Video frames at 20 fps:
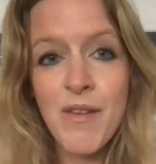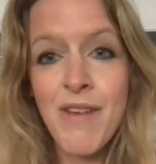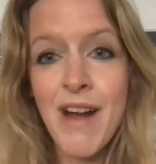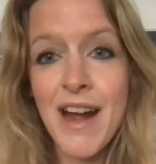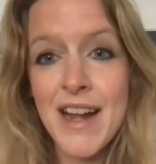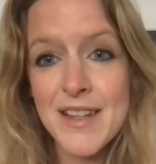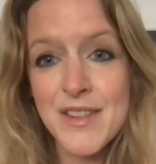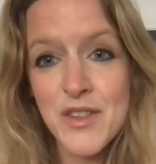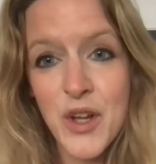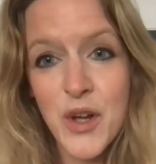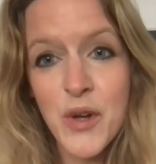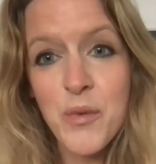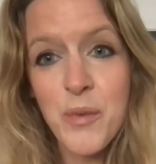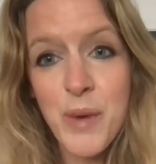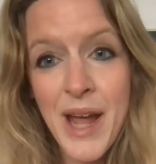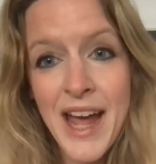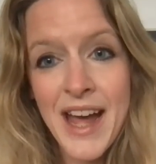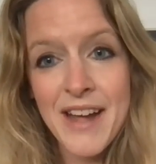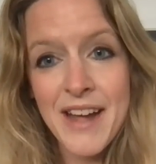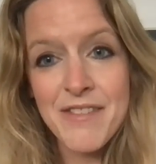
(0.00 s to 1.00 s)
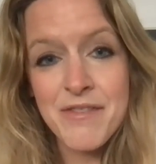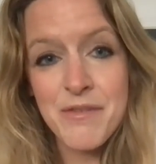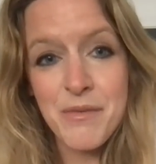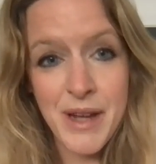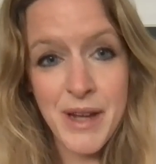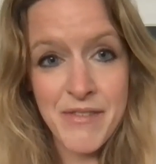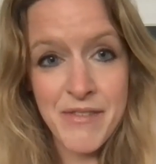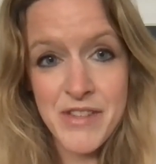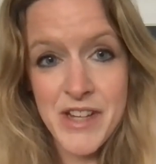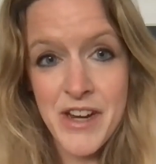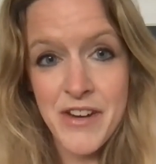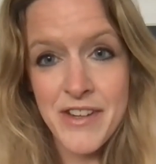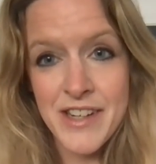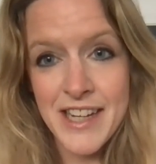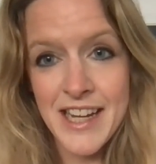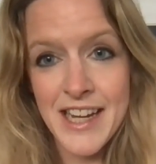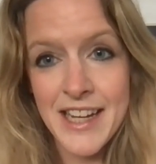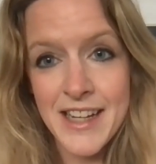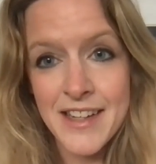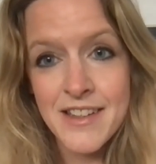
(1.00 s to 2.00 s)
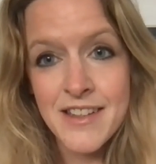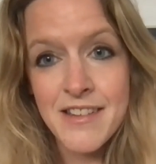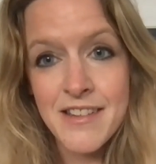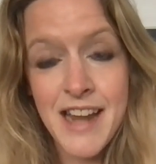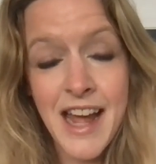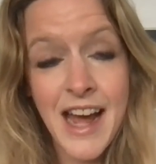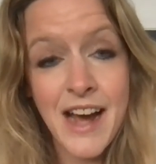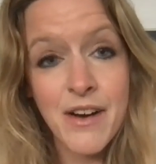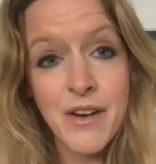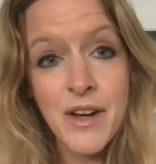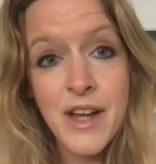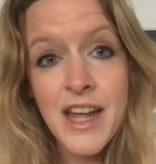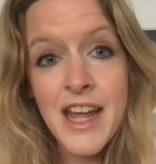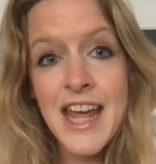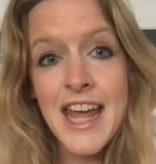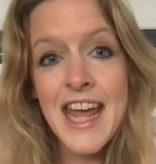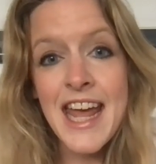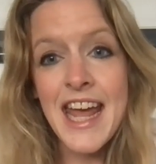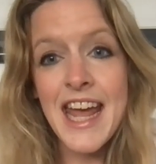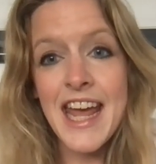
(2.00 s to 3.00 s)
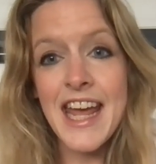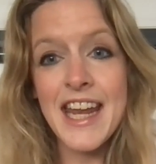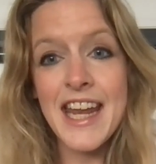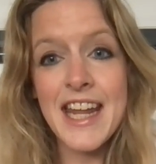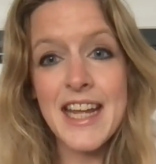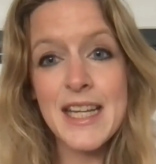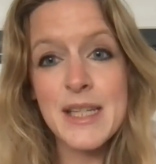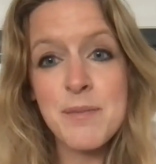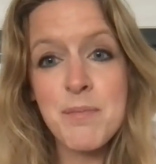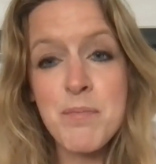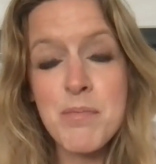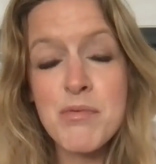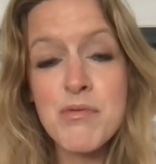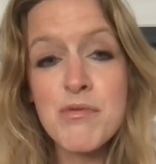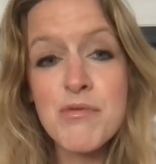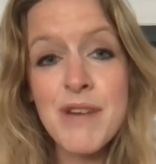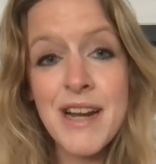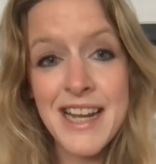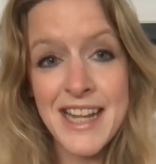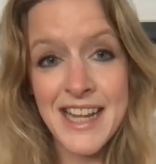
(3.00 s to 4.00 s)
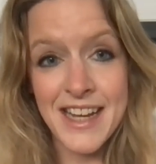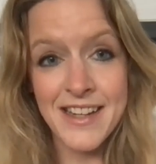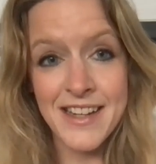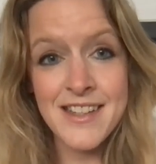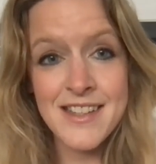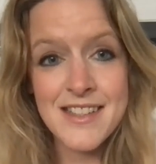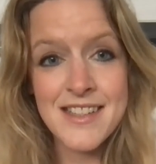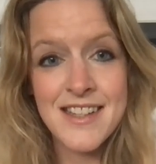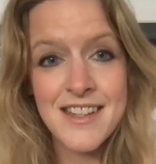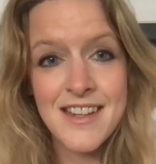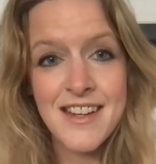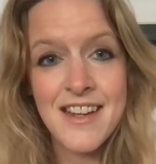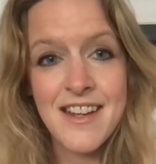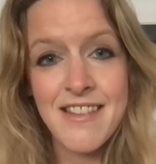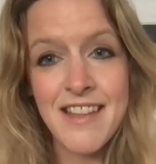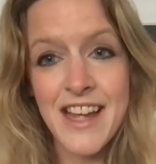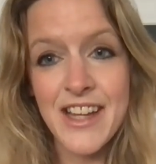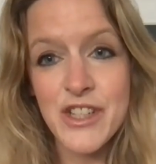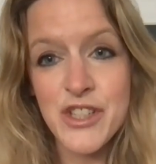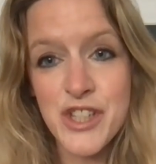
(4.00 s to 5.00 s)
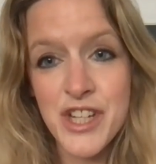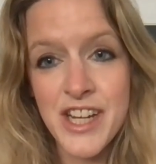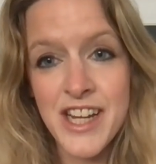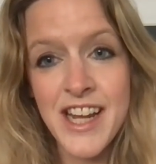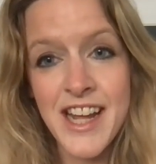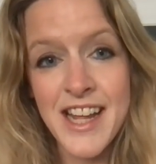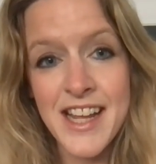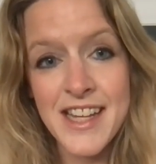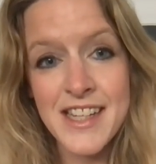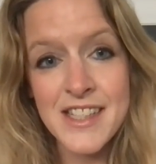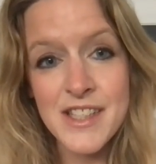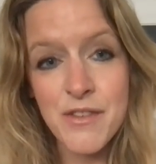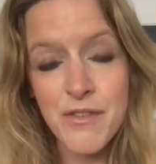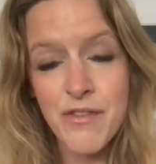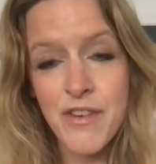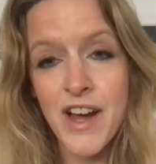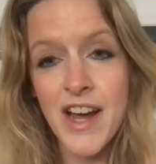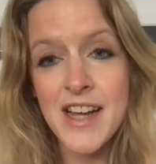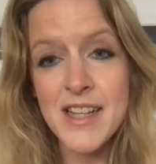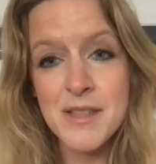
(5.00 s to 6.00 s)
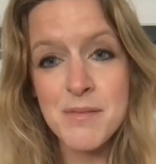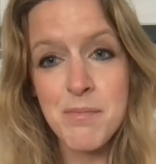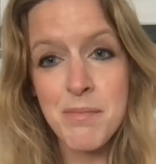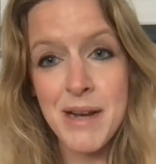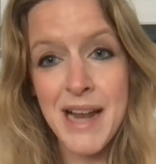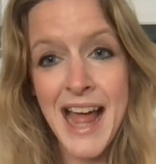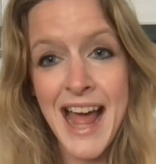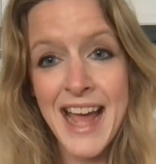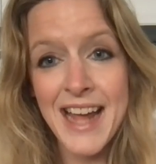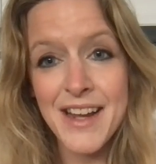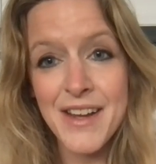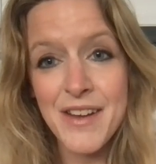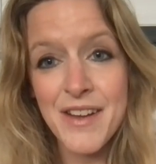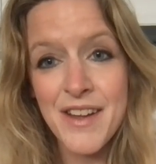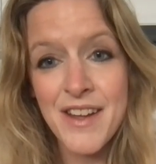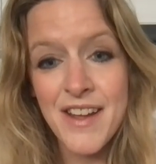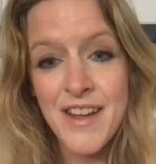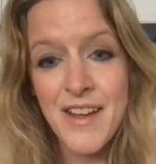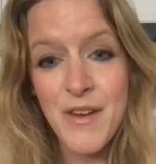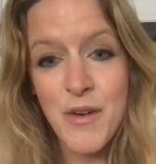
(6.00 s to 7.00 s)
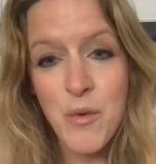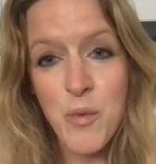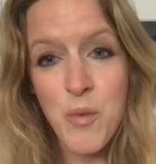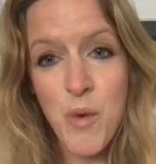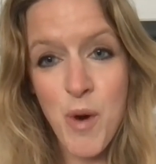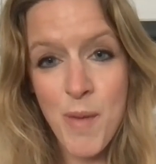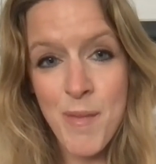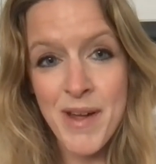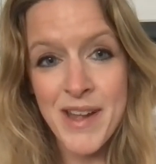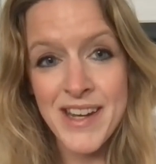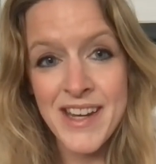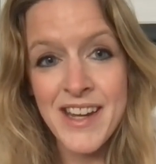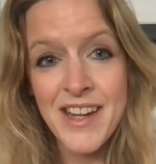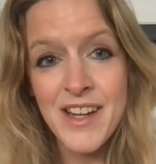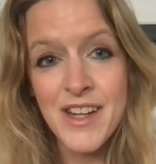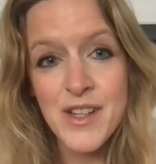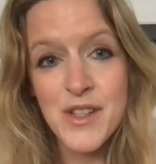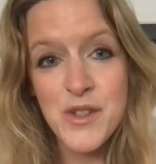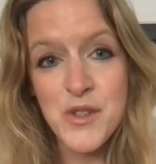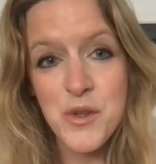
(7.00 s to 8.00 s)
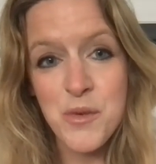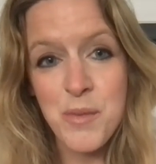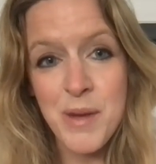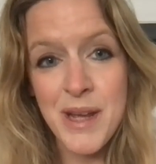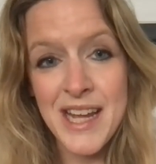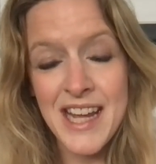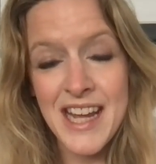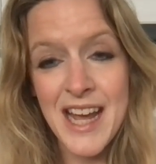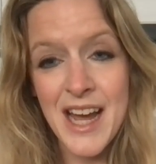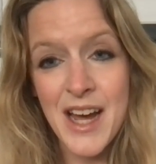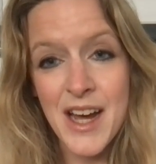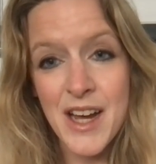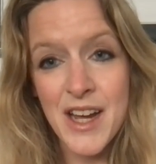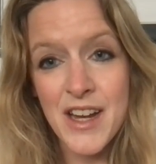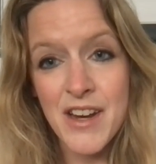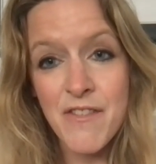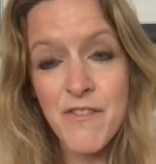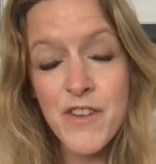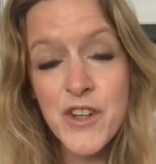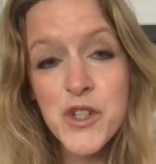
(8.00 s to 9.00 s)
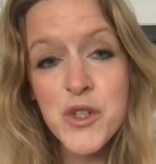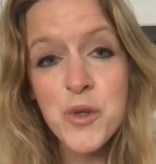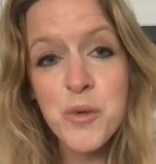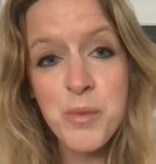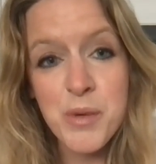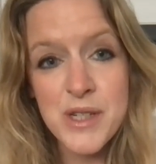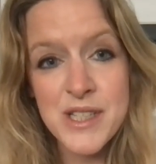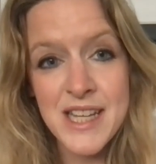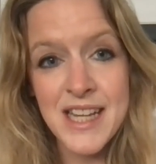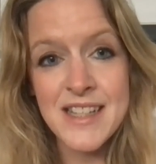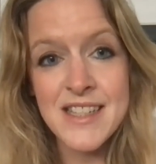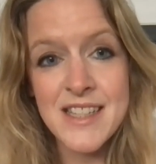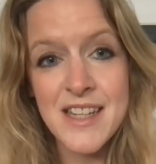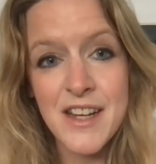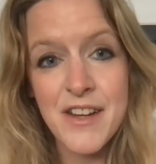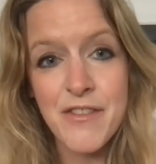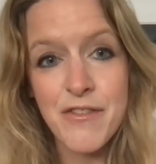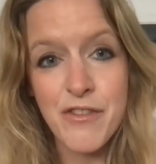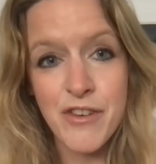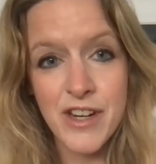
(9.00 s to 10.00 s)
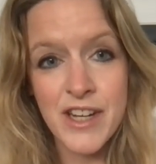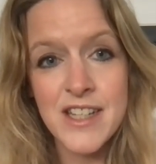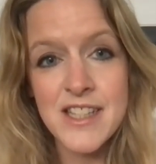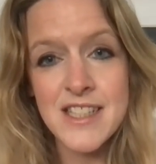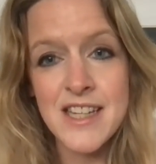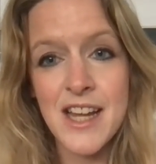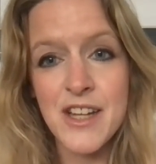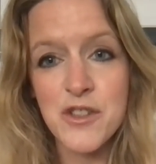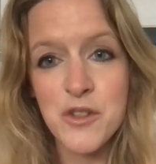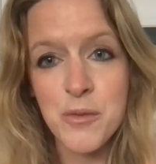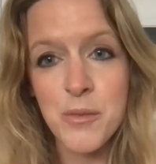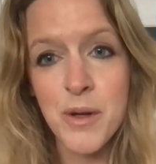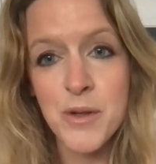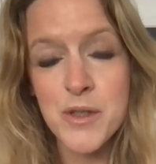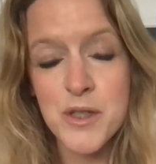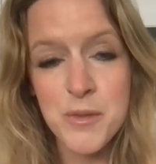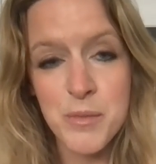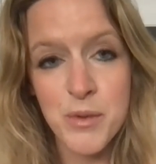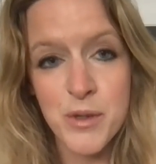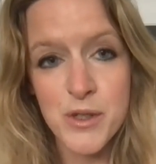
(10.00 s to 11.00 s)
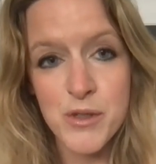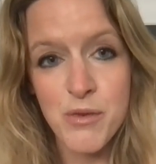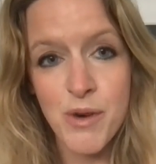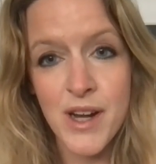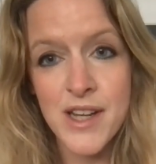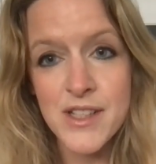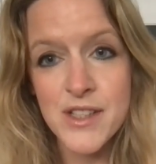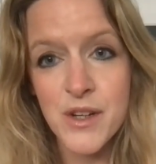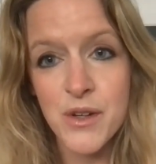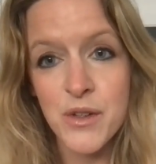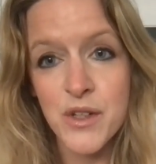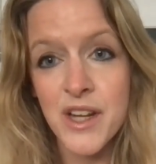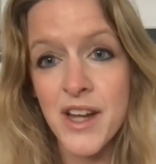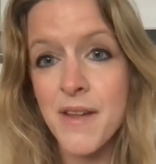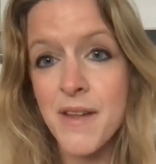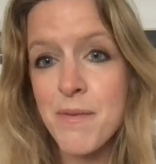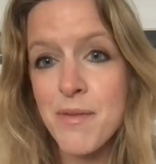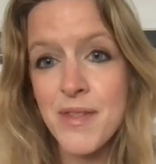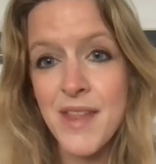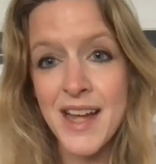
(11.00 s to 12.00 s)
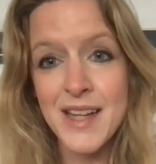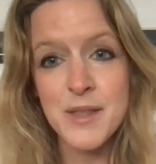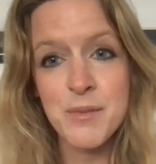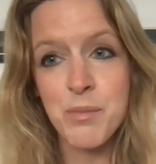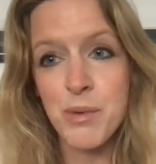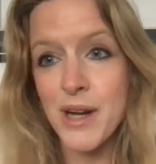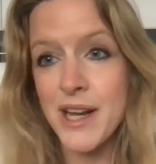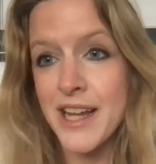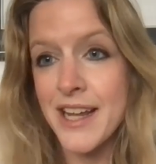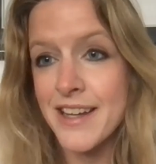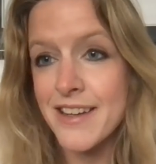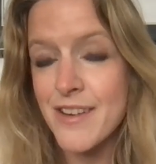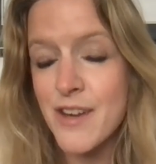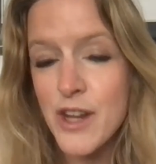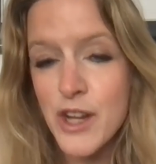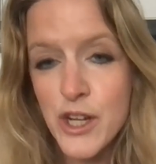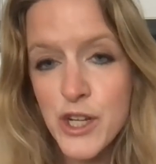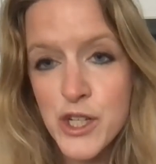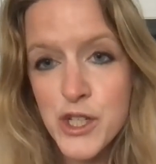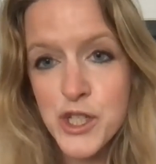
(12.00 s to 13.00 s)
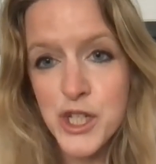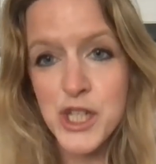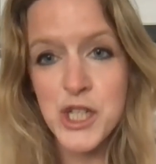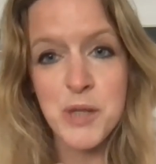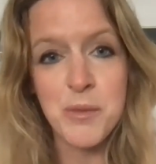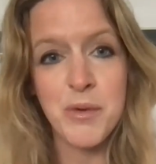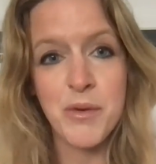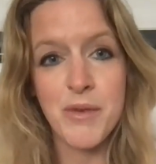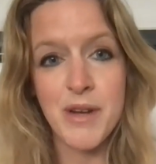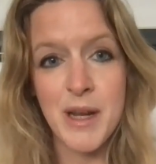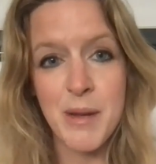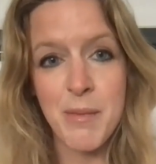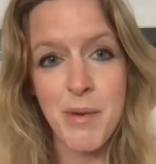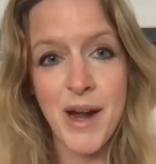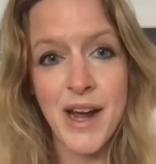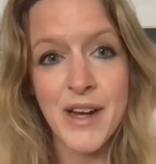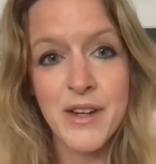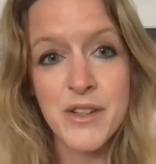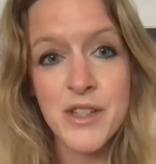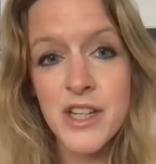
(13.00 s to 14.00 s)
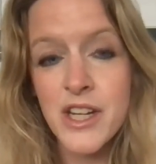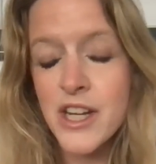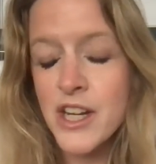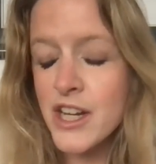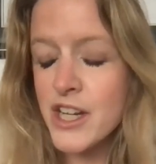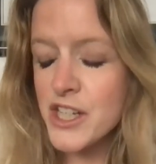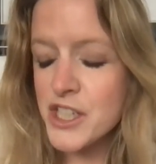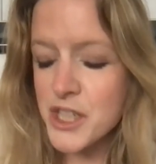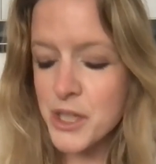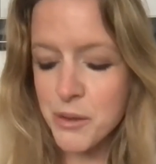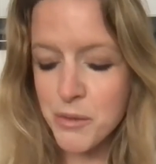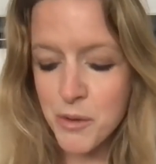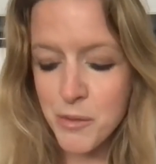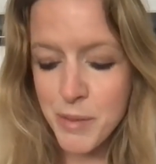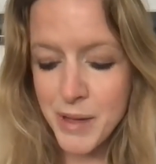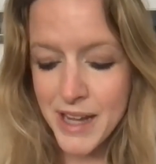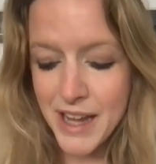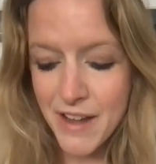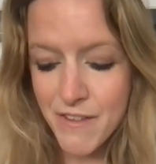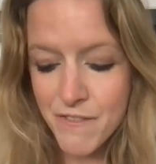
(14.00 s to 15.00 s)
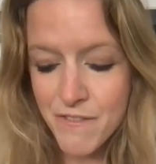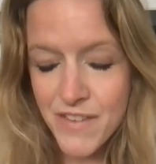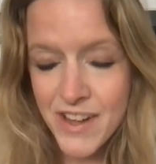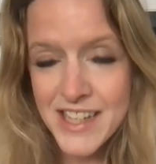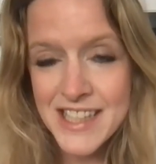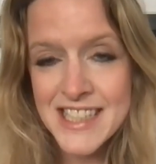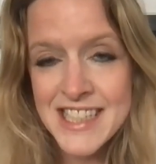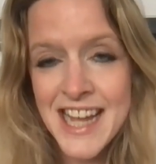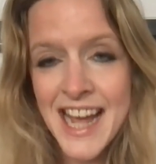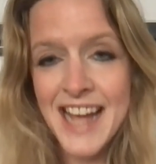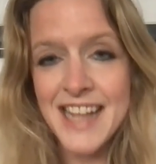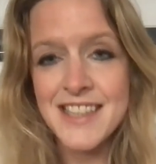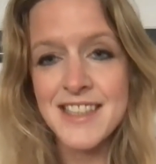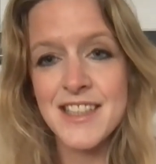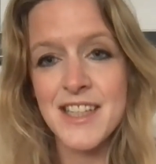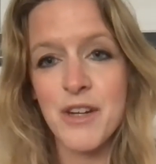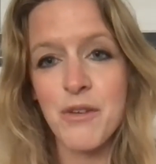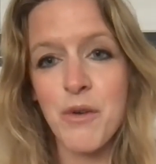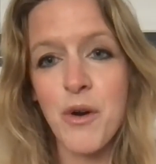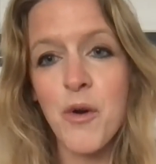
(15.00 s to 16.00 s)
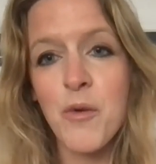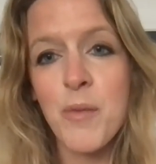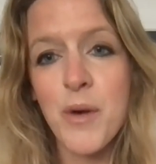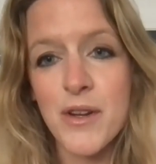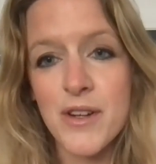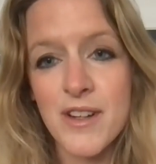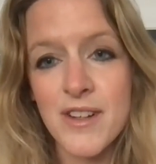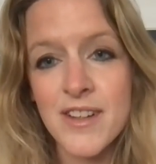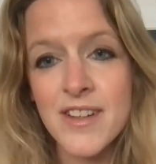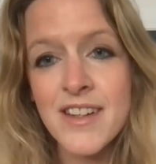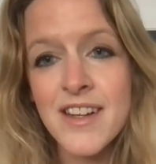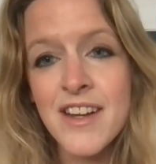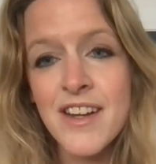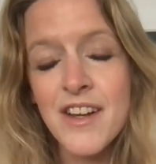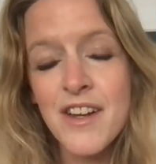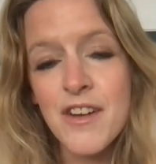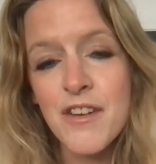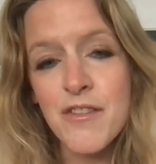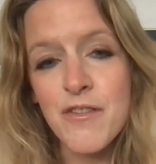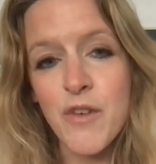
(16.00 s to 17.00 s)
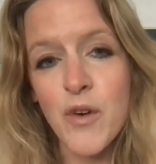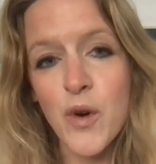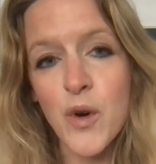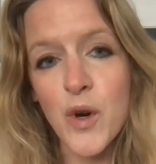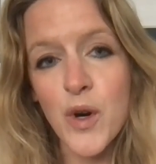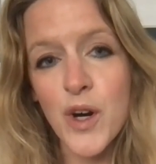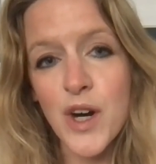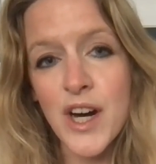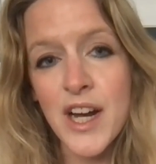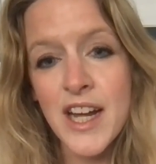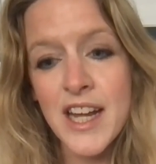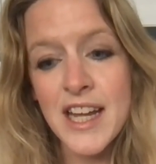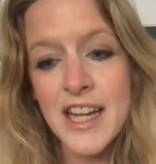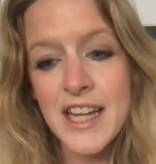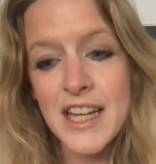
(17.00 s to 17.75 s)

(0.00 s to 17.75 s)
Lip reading: right, so we have Derin here. Now, it is brilliant that she is the first Black woman to be an official presenter for an international motorsports rights holder. That's brilliant. She should be really proud. She will be a fantastic role model for